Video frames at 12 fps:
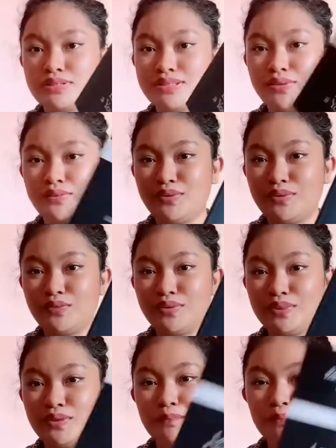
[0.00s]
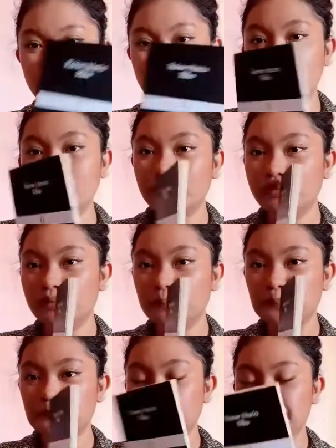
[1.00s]
So cute, the book.
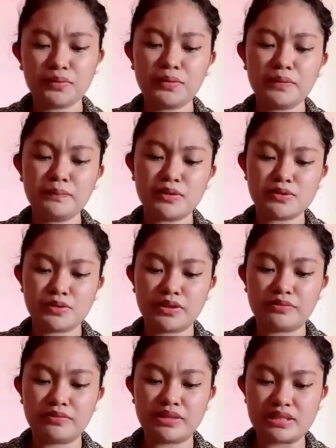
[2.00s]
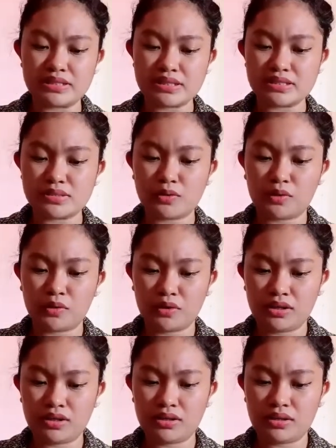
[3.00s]
Although I'm not sure if this is all
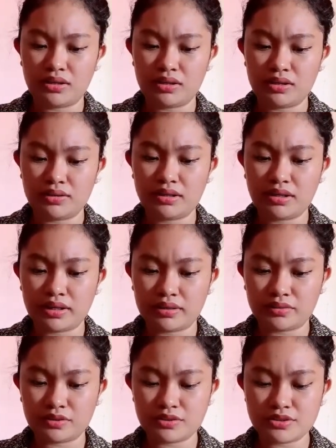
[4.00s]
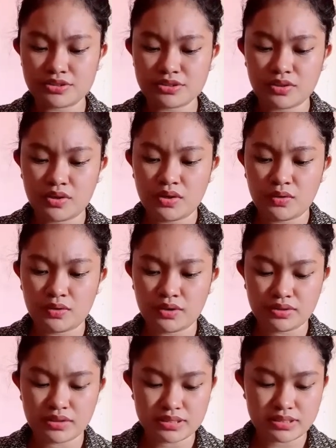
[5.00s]
the letters
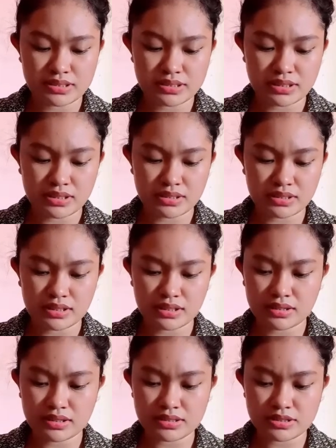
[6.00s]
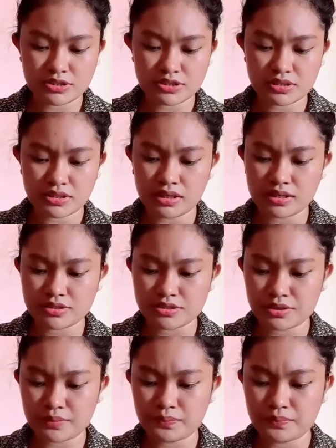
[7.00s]
or this is an this is just an
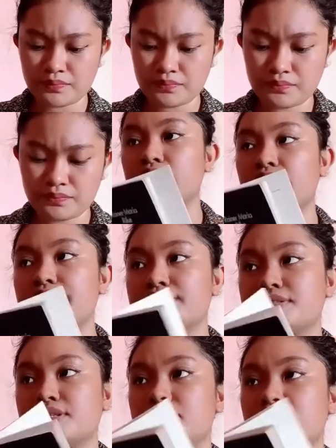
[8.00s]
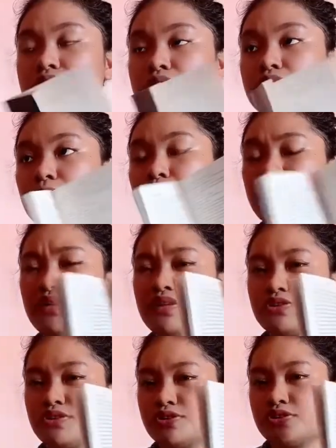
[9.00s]
excerpt, but I see some
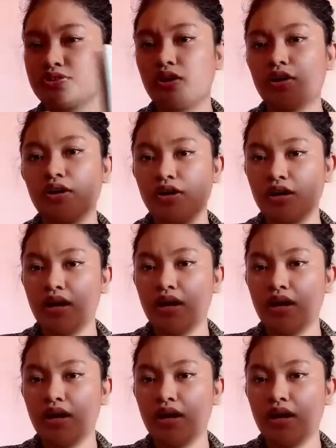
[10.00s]
editions are